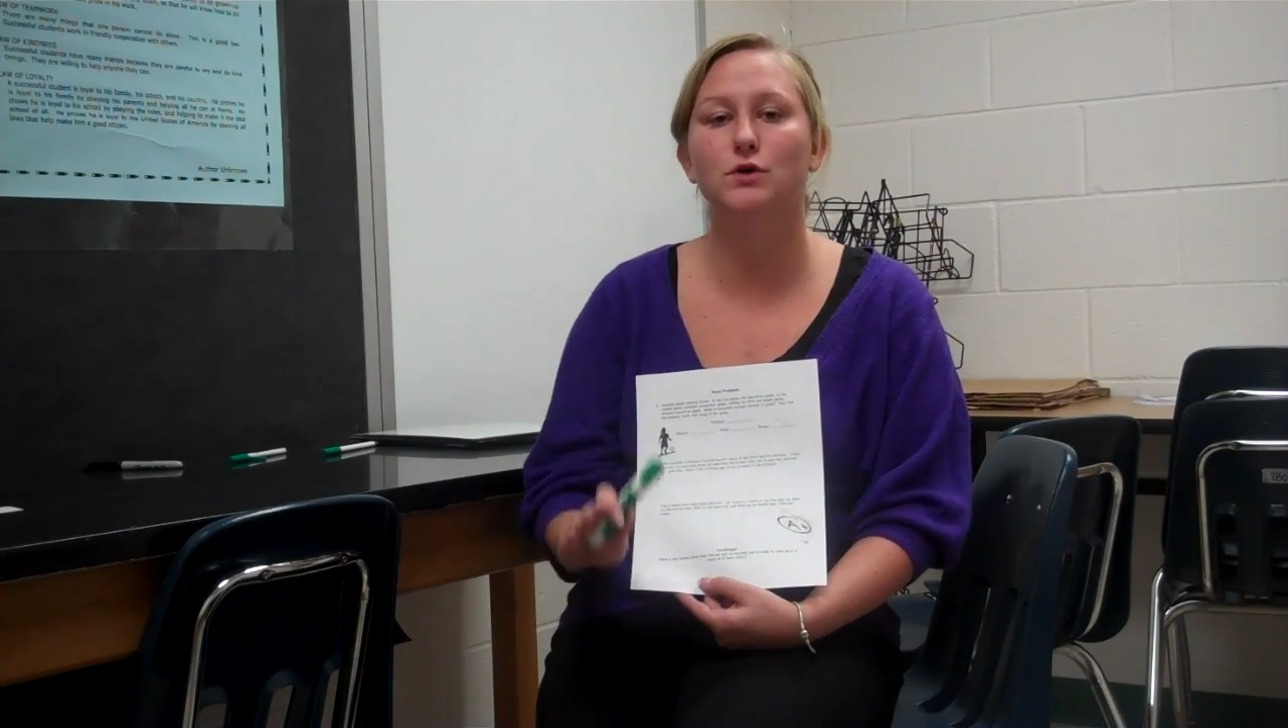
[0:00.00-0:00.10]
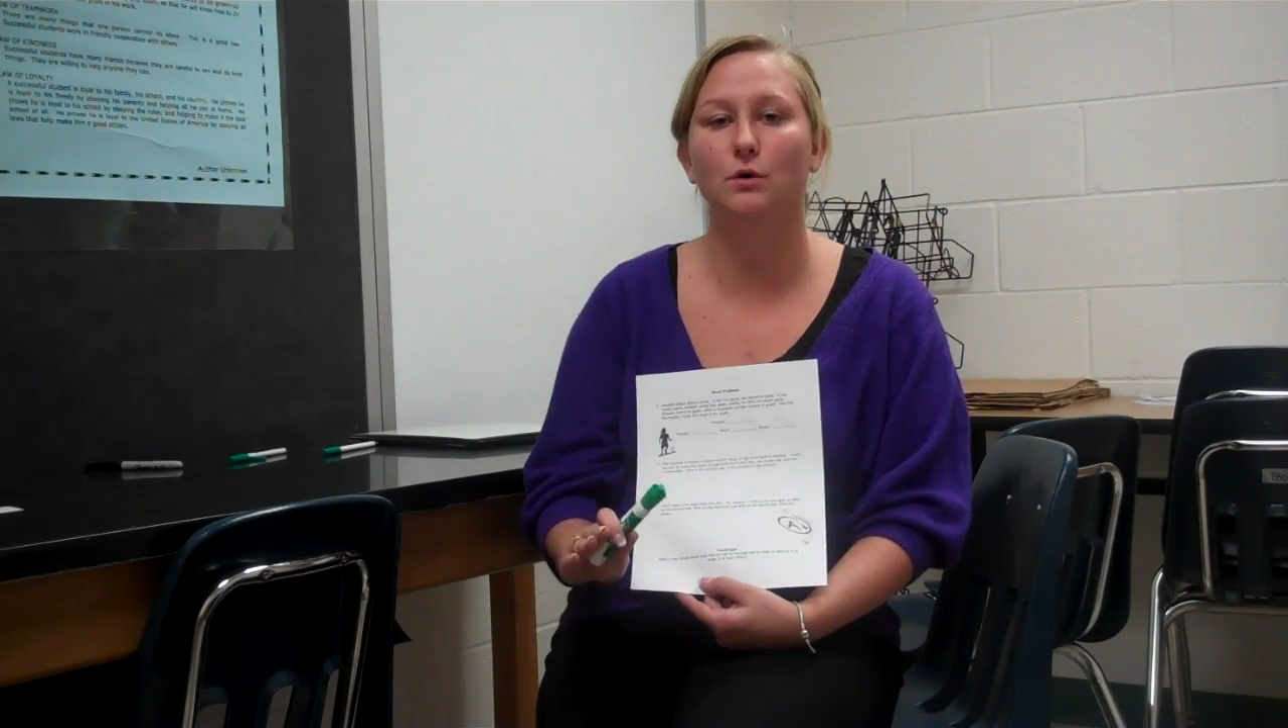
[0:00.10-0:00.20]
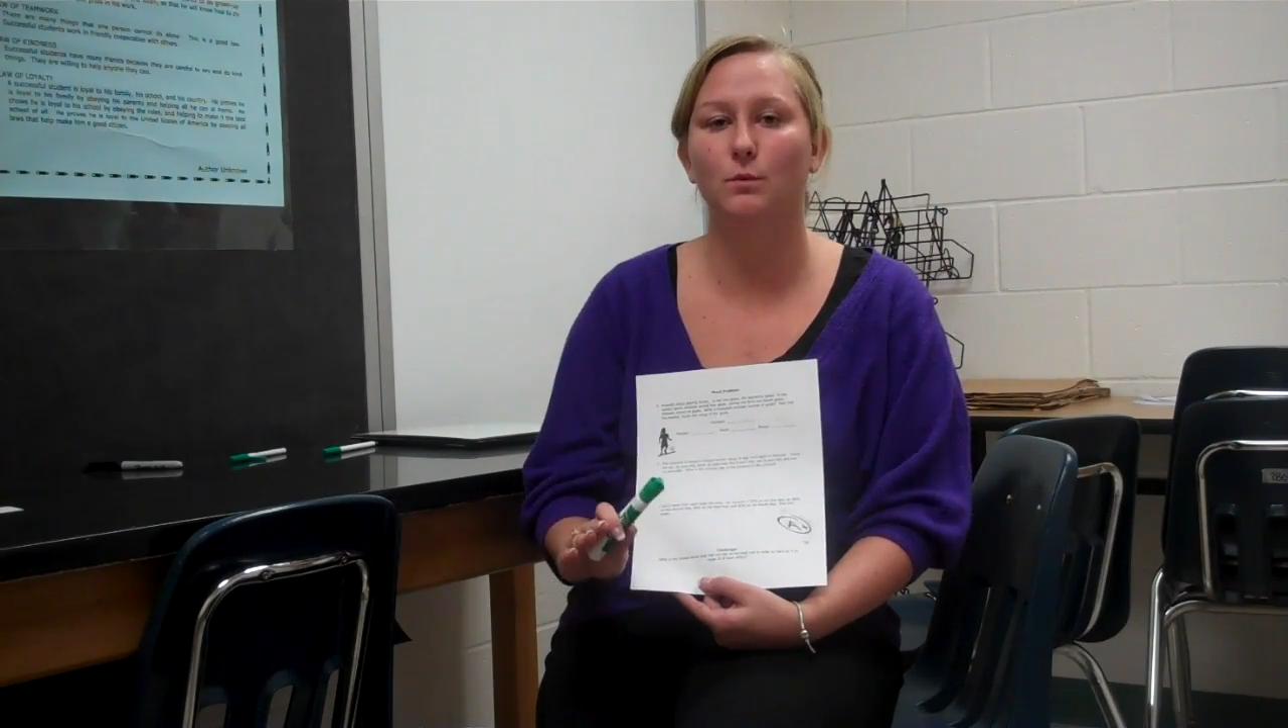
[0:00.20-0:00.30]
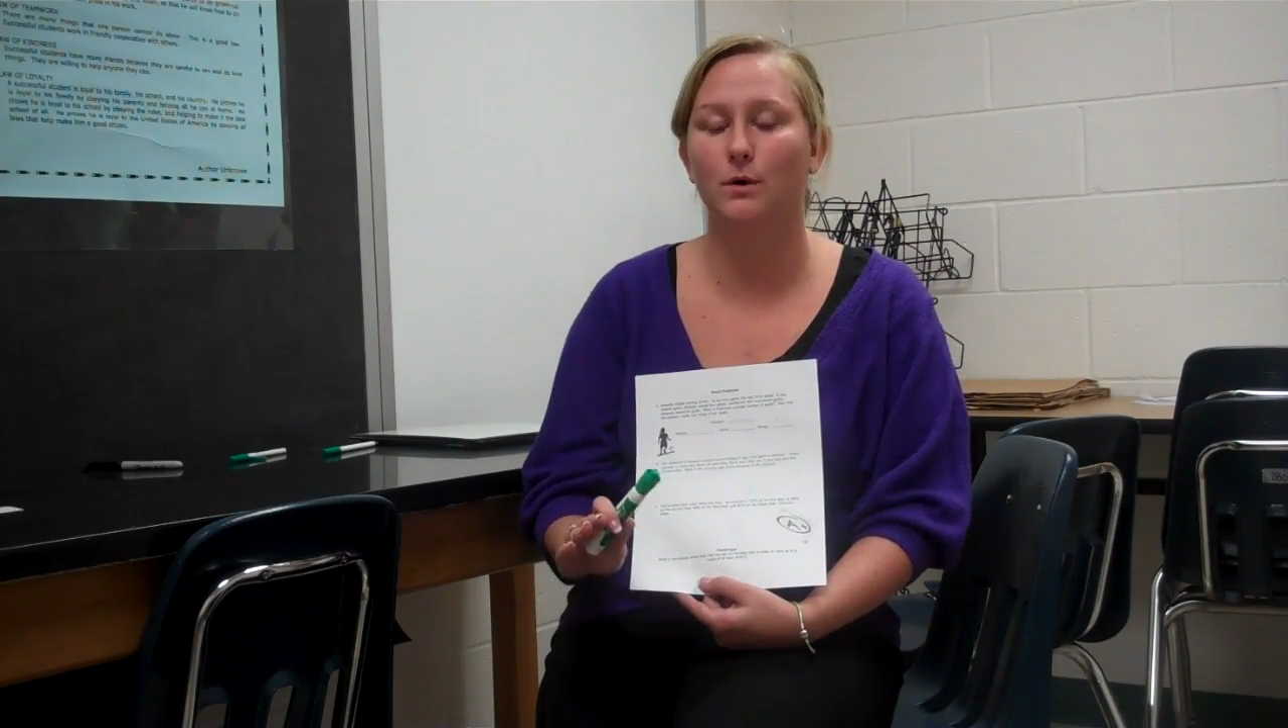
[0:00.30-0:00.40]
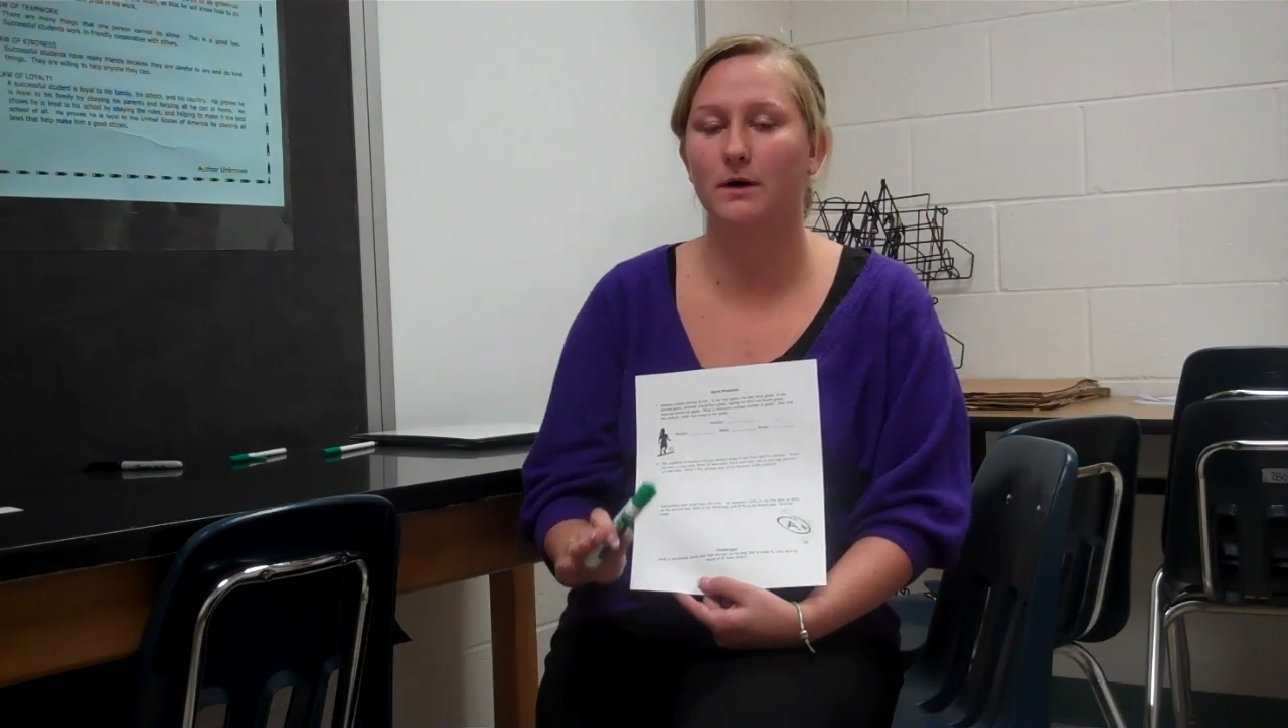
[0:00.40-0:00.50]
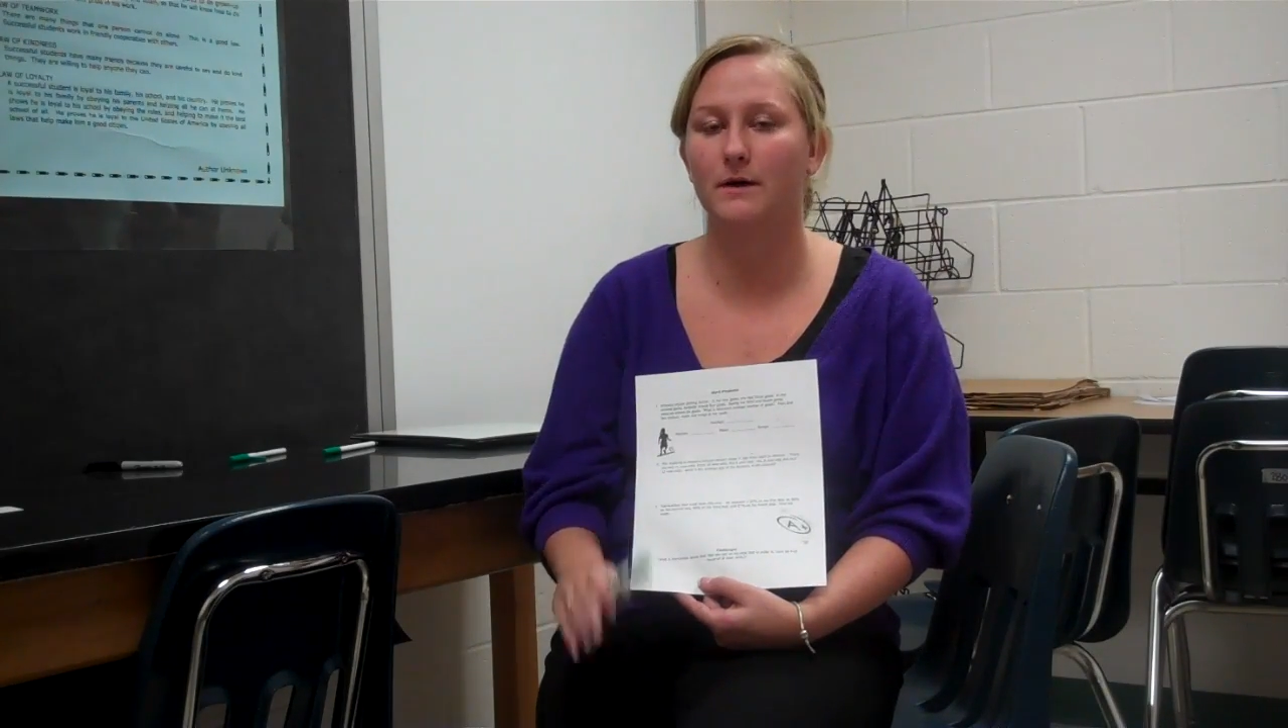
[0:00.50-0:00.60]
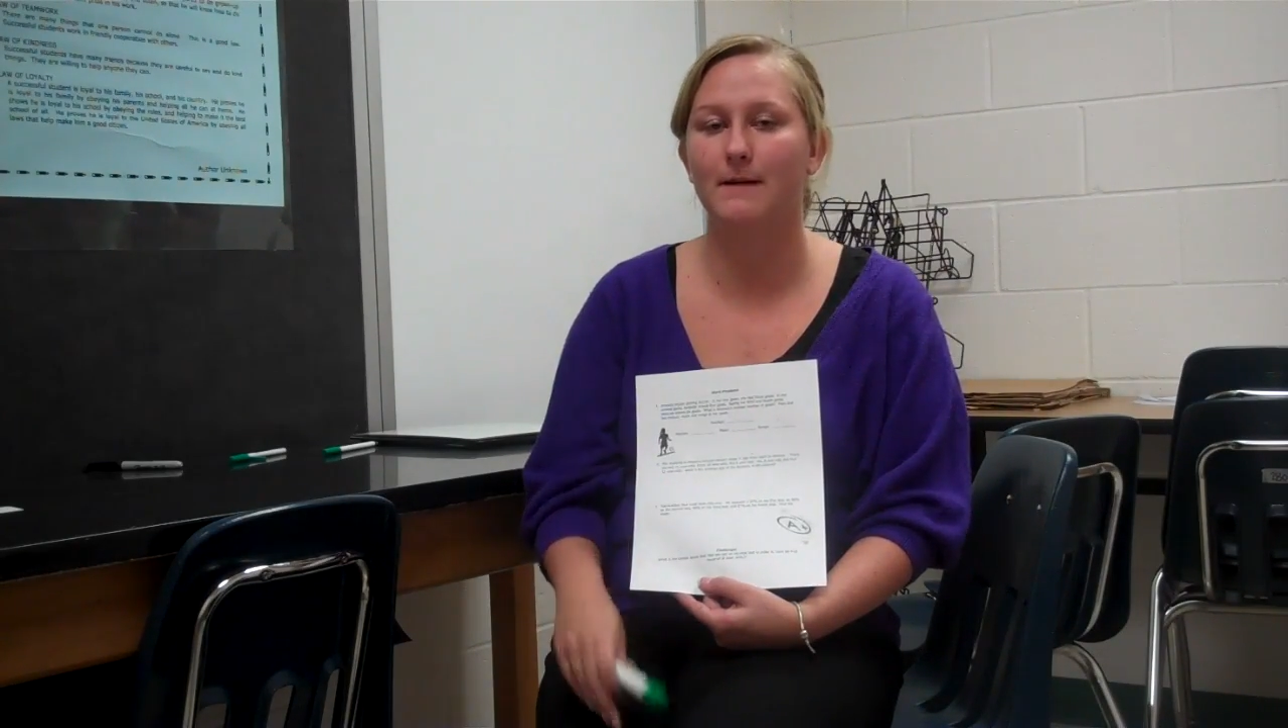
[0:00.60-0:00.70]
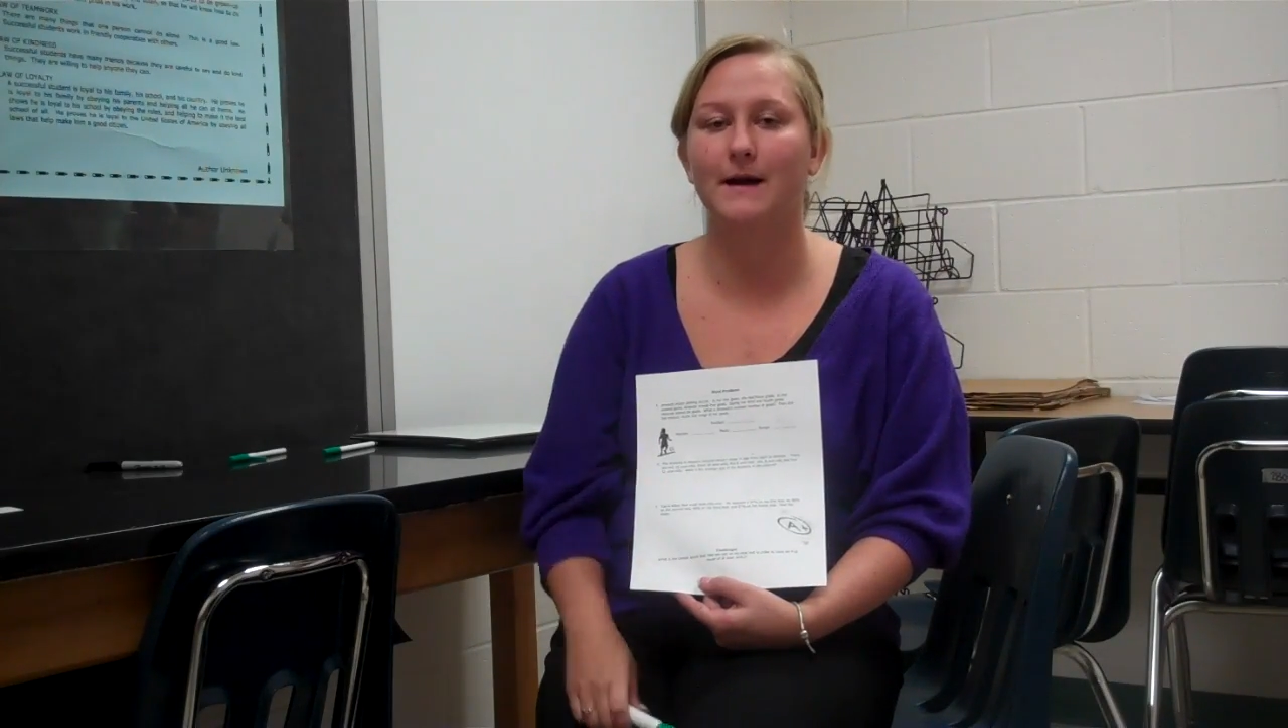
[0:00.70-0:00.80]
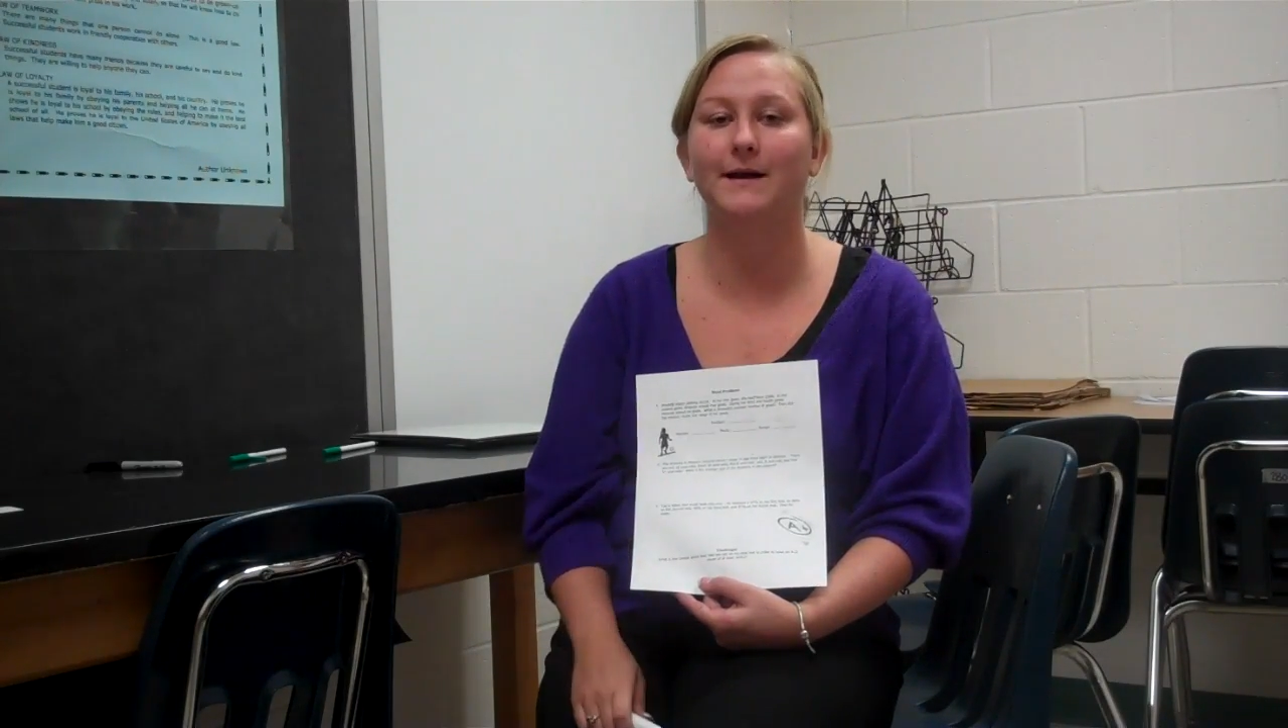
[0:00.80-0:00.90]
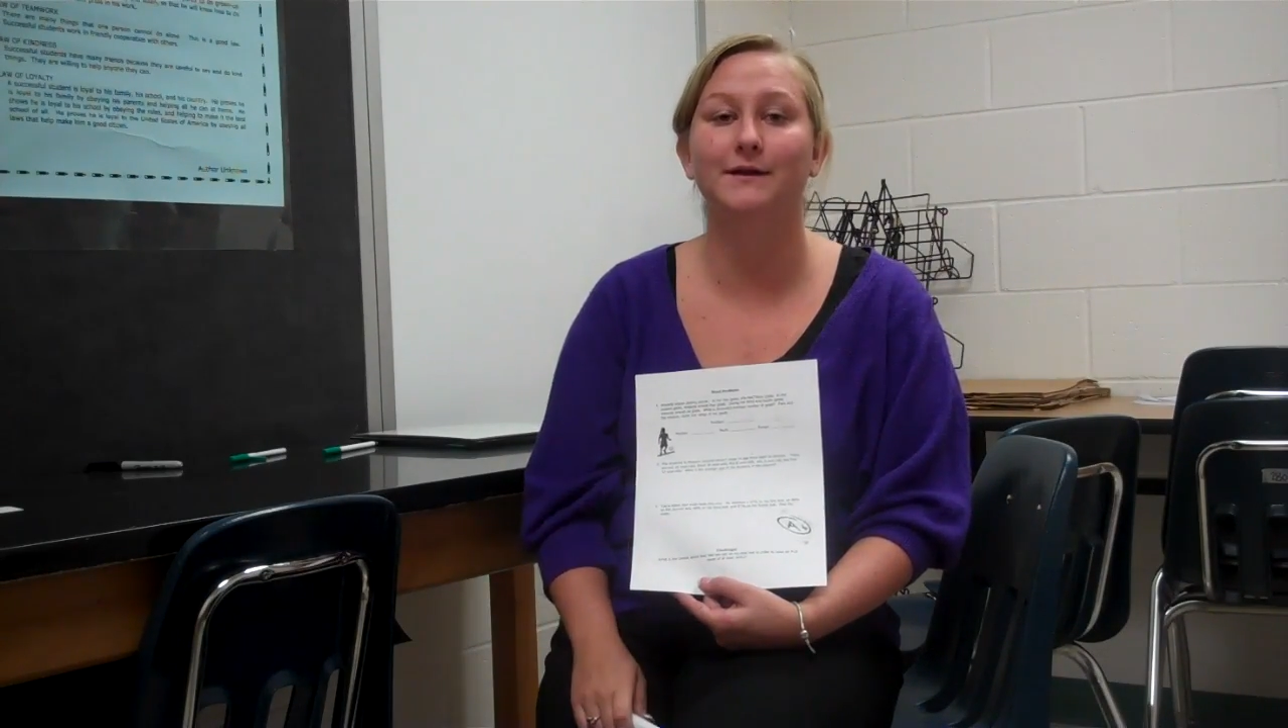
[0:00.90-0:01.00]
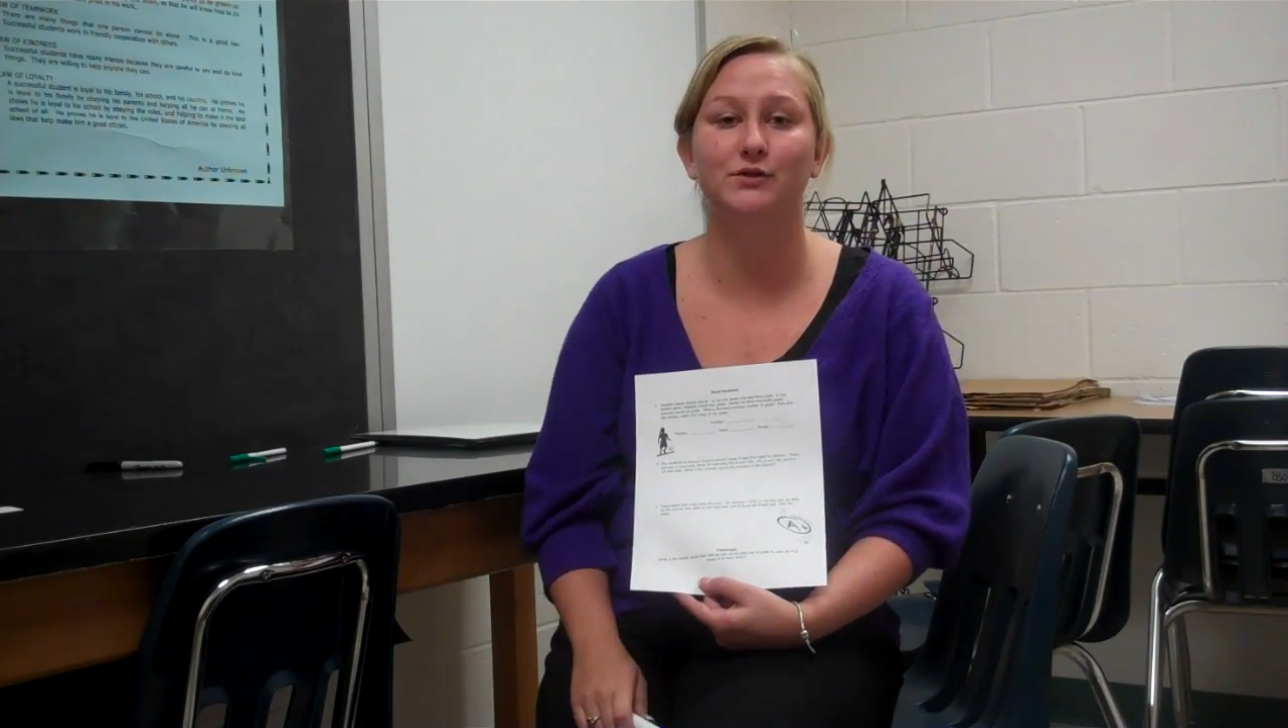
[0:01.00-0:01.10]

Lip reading: Don't worry about it.